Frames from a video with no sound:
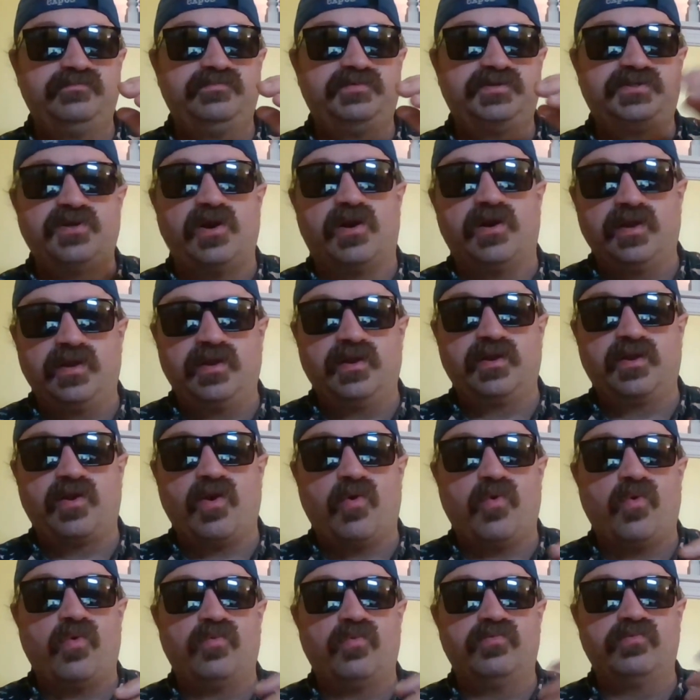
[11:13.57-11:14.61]
starting to
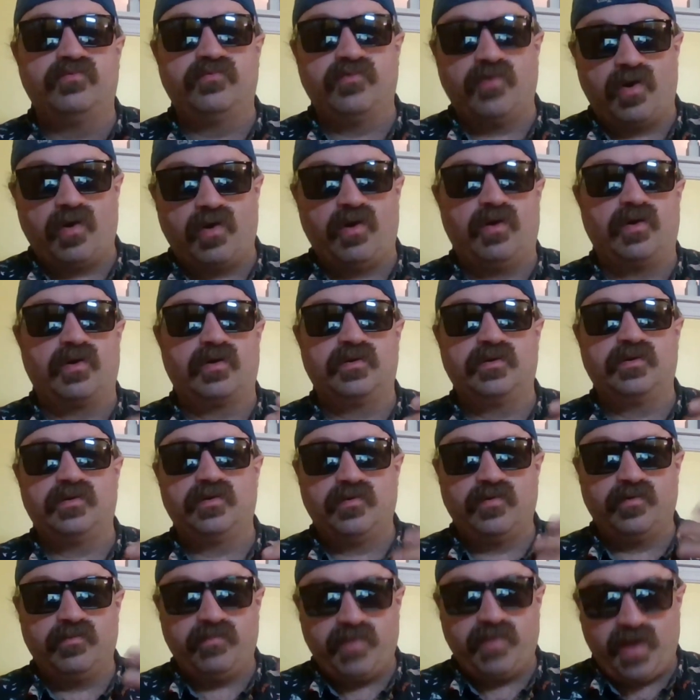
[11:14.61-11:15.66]
go wrong
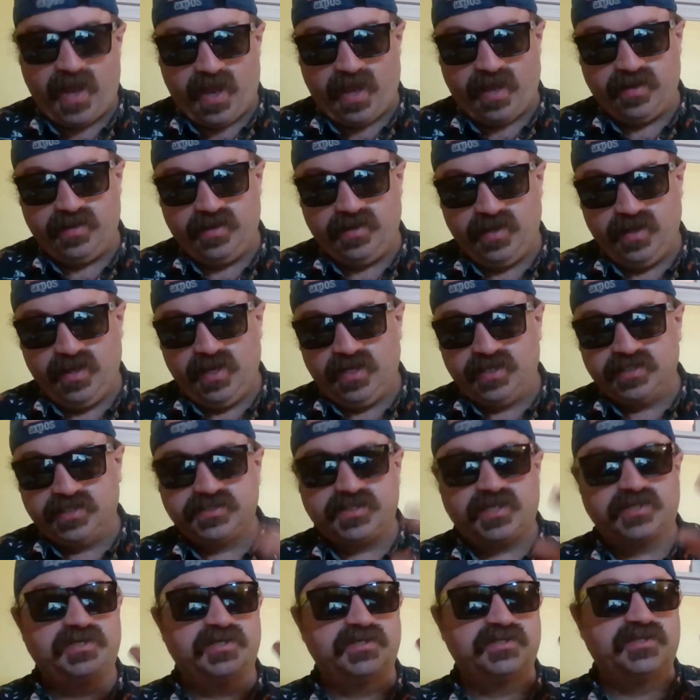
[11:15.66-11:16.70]
or bad,
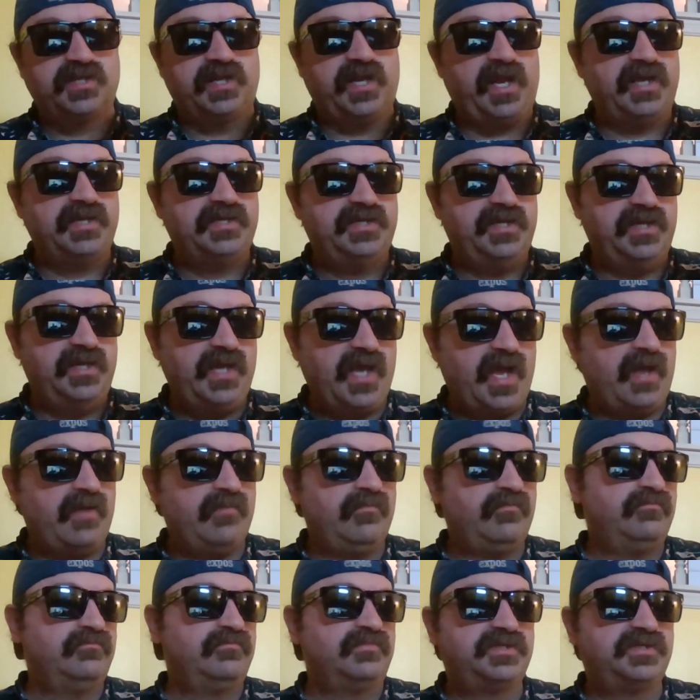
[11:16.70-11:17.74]
such as an
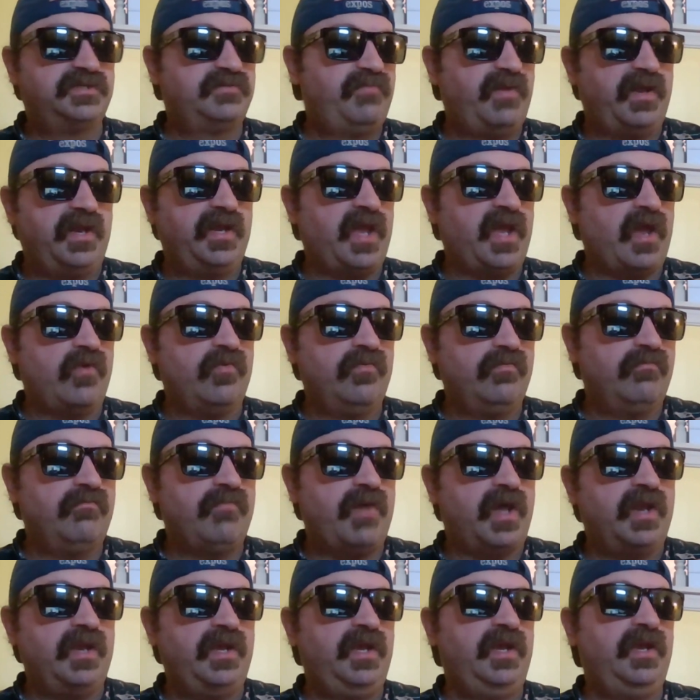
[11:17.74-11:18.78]
ATM spitting out
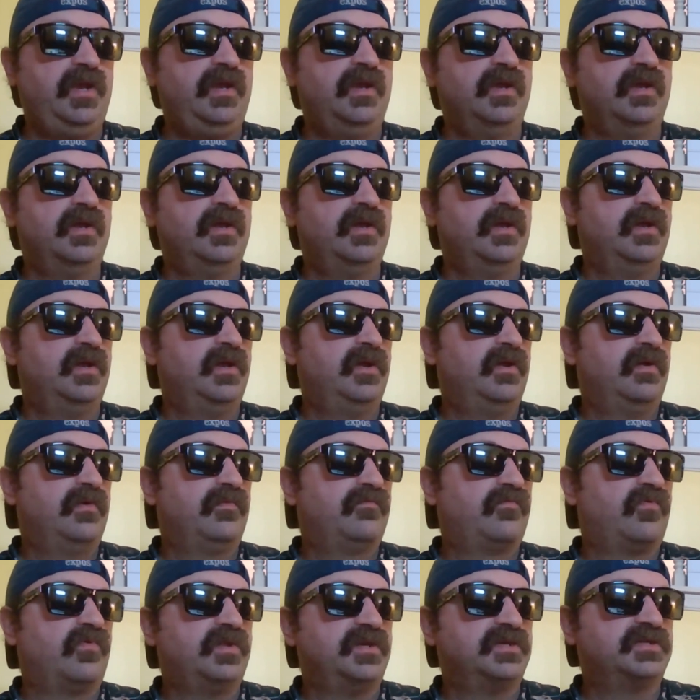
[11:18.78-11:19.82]
money
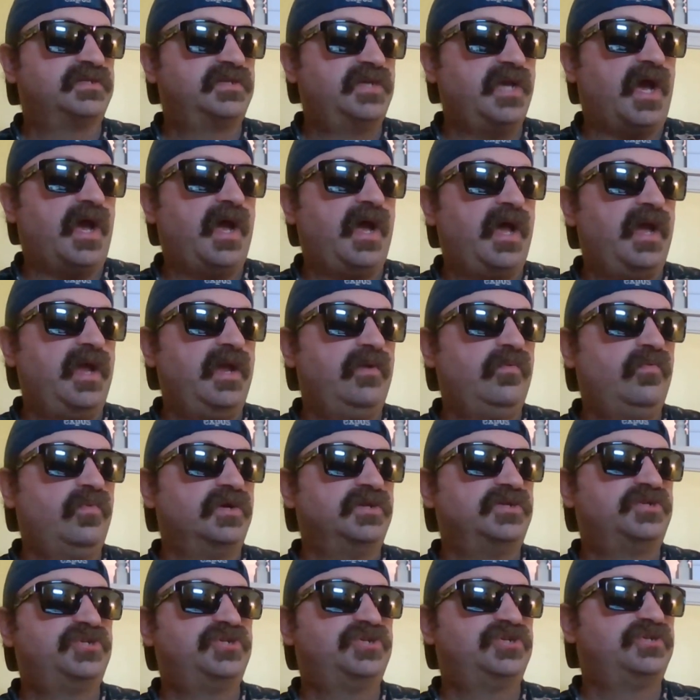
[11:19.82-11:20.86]
for this guy,
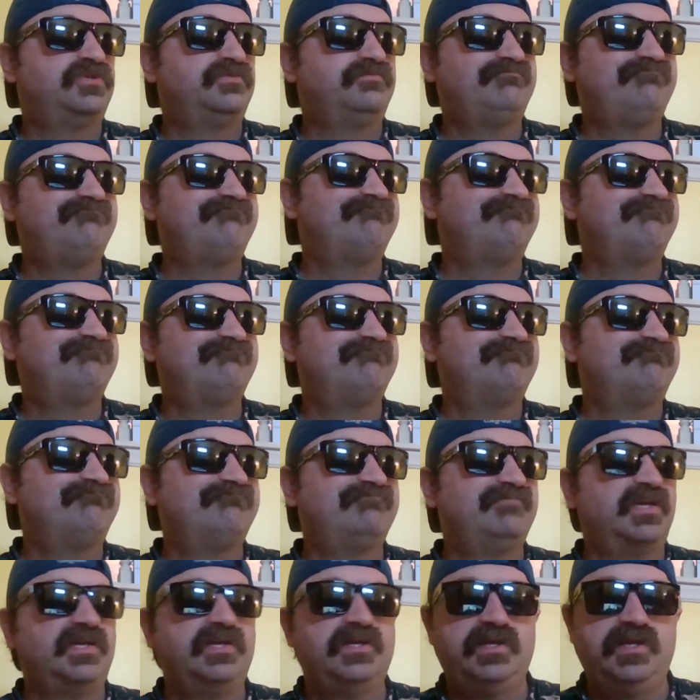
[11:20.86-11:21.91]
which
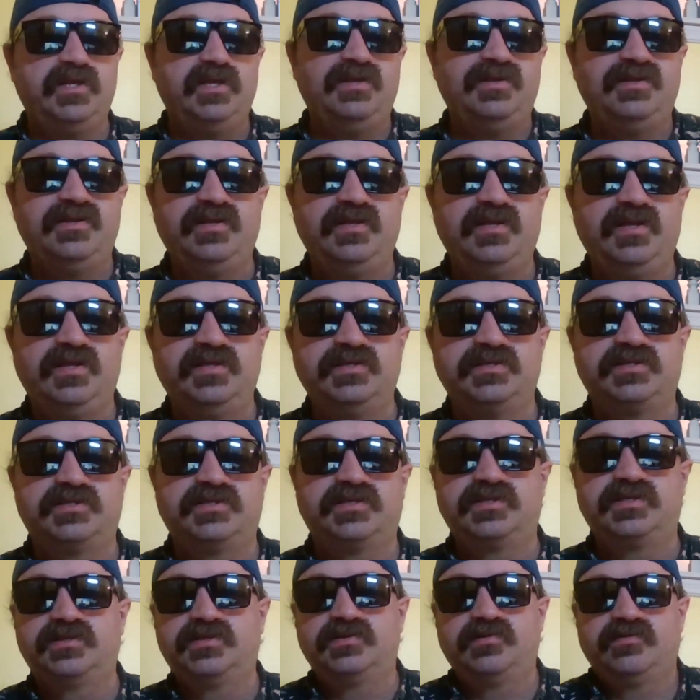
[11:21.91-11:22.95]

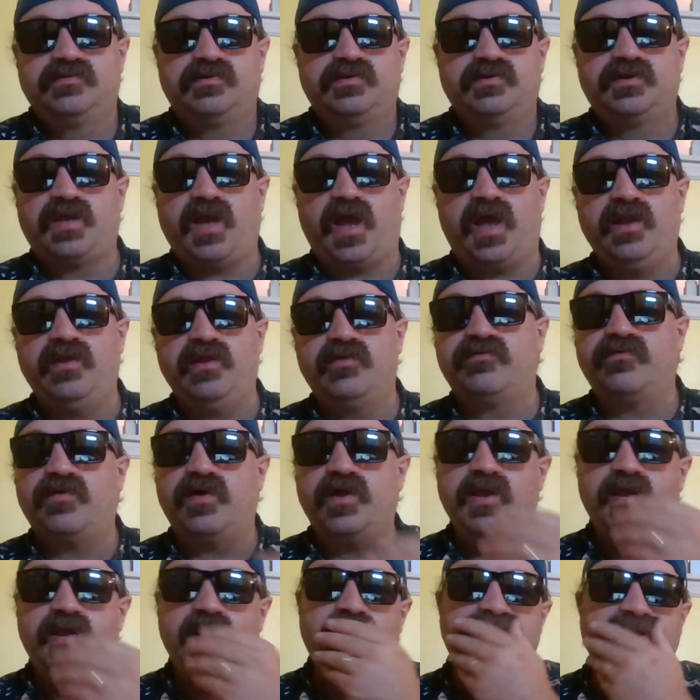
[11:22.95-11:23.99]
is kind of
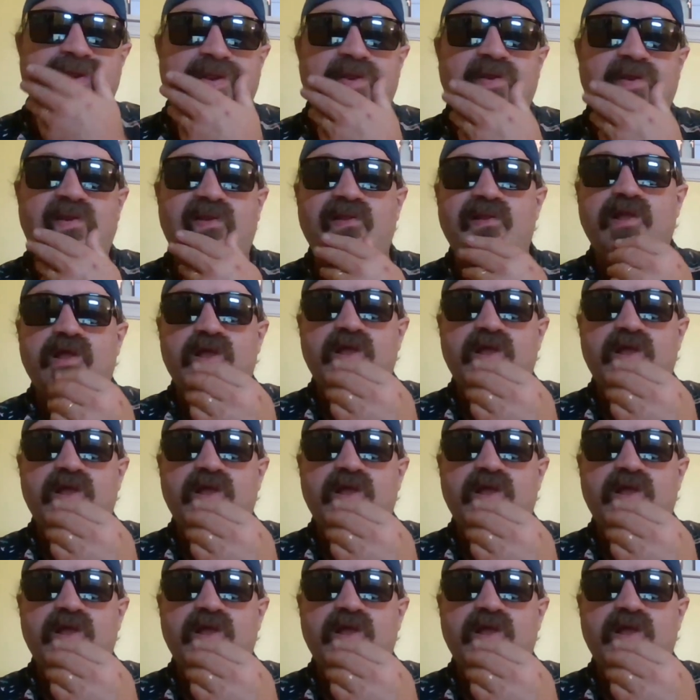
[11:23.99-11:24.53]
funny,